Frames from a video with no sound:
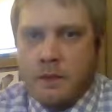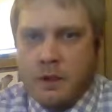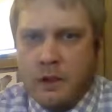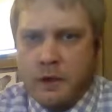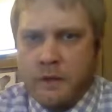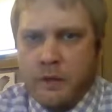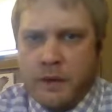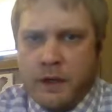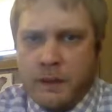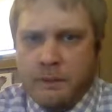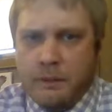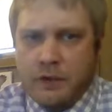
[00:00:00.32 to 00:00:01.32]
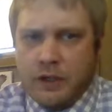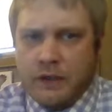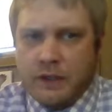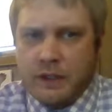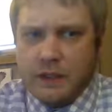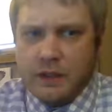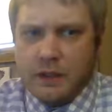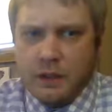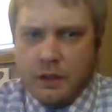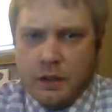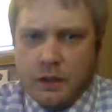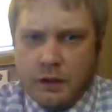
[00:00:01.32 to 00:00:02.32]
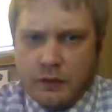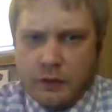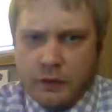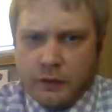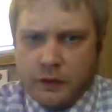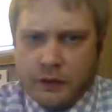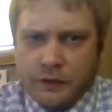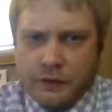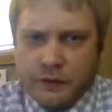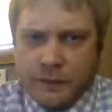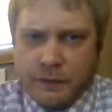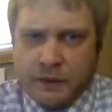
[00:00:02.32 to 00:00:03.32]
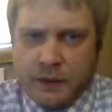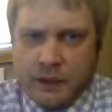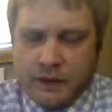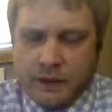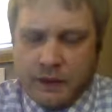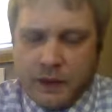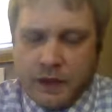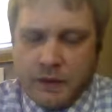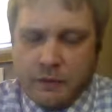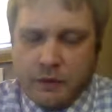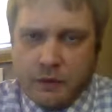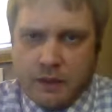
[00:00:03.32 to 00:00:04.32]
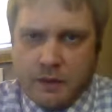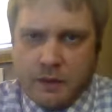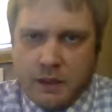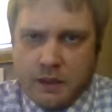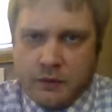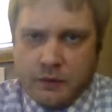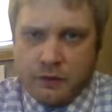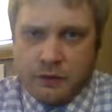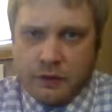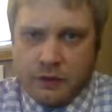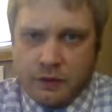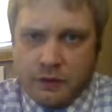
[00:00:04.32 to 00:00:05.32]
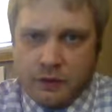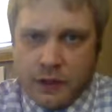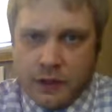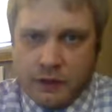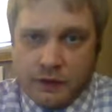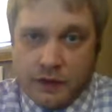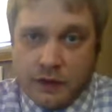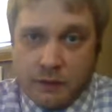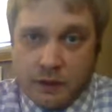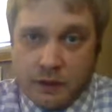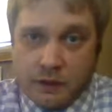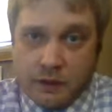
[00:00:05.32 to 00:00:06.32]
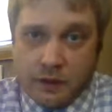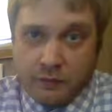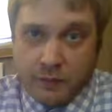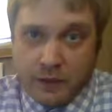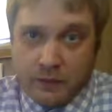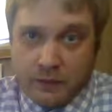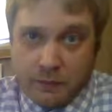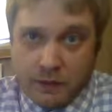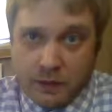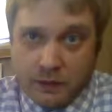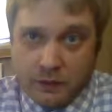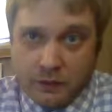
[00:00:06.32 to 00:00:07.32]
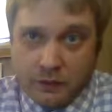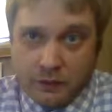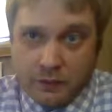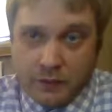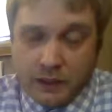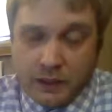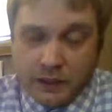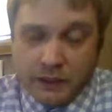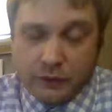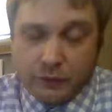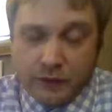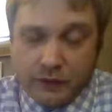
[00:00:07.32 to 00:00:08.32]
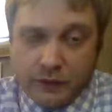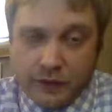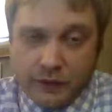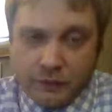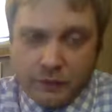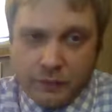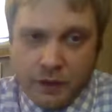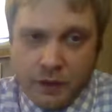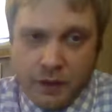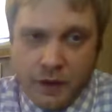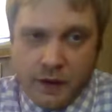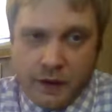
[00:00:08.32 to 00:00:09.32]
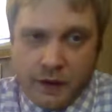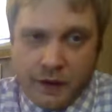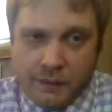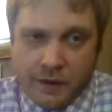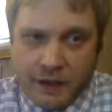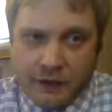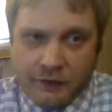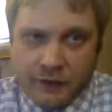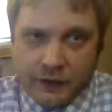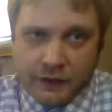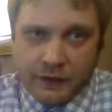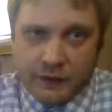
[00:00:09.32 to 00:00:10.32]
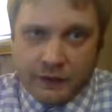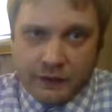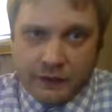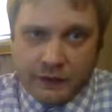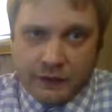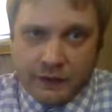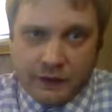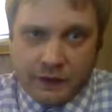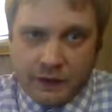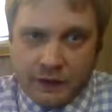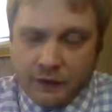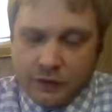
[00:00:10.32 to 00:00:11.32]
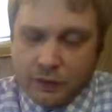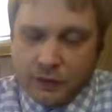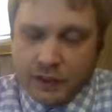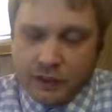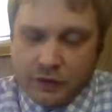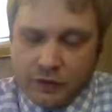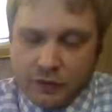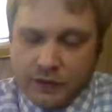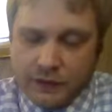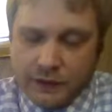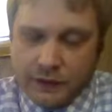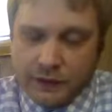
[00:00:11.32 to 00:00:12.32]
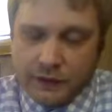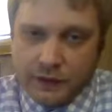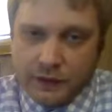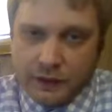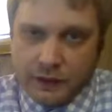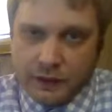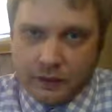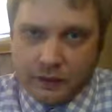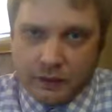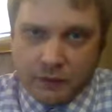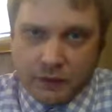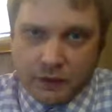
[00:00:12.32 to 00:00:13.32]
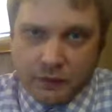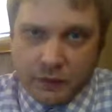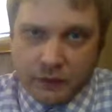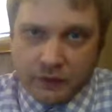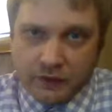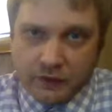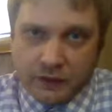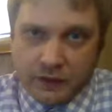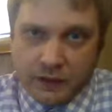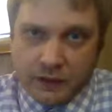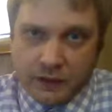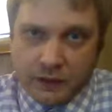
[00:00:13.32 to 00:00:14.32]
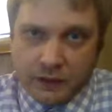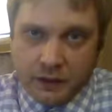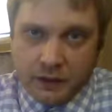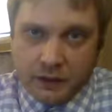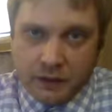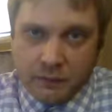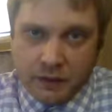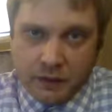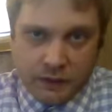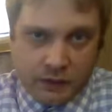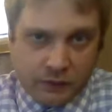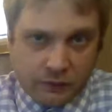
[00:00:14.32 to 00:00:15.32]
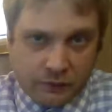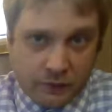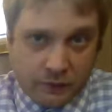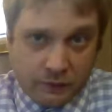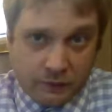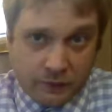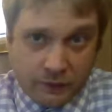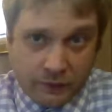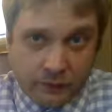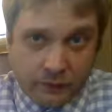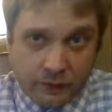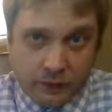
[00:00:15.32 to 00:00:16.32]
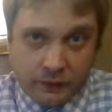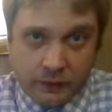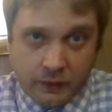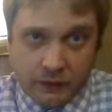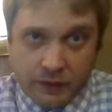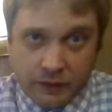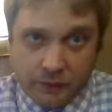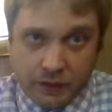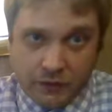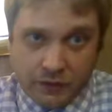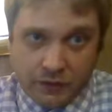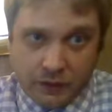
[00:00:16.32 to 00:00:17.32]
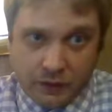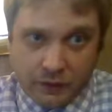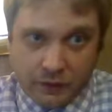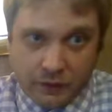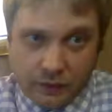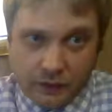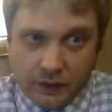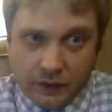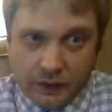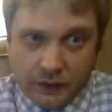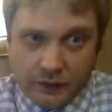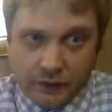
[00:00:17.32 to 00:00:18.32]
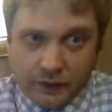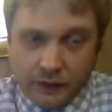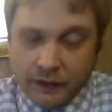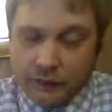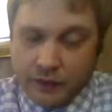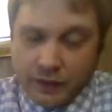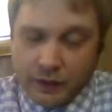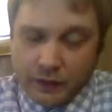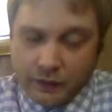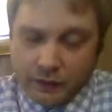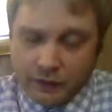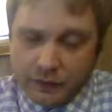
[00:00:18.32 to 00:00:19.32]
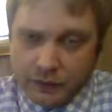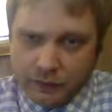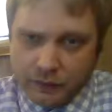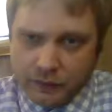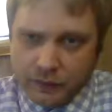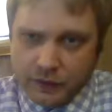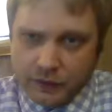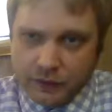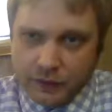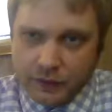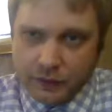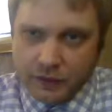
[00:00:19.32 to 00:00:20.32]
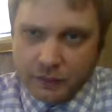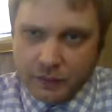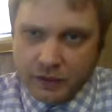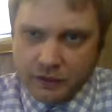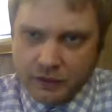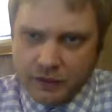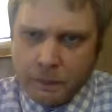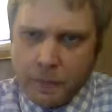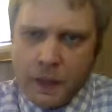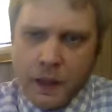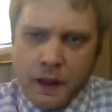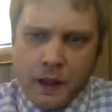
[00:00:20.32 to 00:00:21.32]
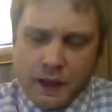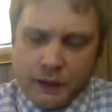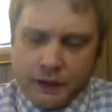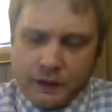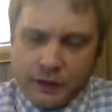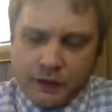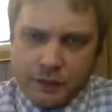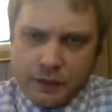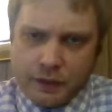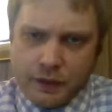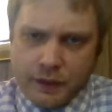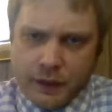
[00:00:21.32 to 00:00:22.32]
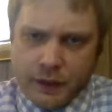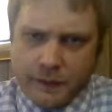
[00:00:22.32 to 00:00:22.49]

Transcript: Hello everybody, Jesse here. So for this flipped lesson, I am going to be introducing John Steinbeck's Of Mice and Men to a ninth grade classroom. I feel that this is an easier way to do things, seeing as the book focuses a lot on the American history revolving around the Great Depression, as well as the lifestyle of things during the Great Depression and the Dust Bowl.